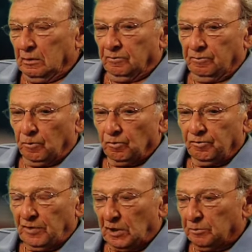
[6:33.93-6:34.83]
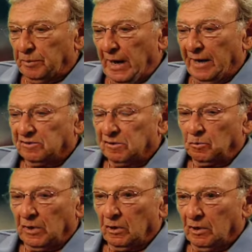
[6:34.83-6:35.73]
full field packs and
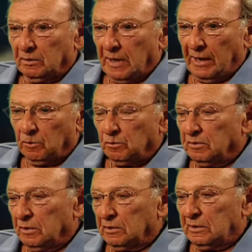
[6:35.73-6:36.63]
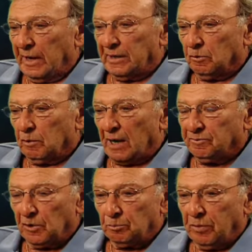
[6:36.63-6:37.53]
we learned how to take a
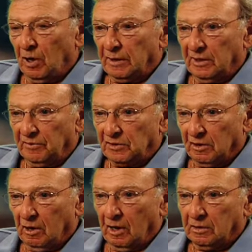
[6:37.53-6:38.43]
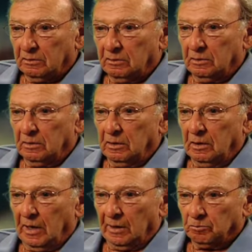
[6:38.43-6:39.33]
rifle apart in the dark
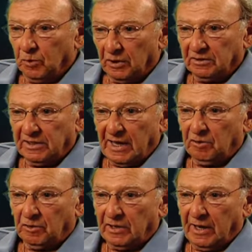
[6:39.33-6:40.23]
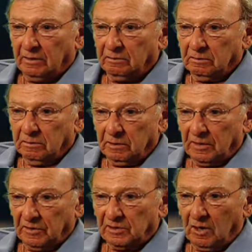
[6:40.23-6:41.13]
and put it together again
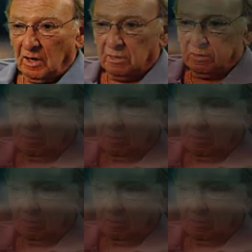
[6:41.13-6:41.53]
in the dark.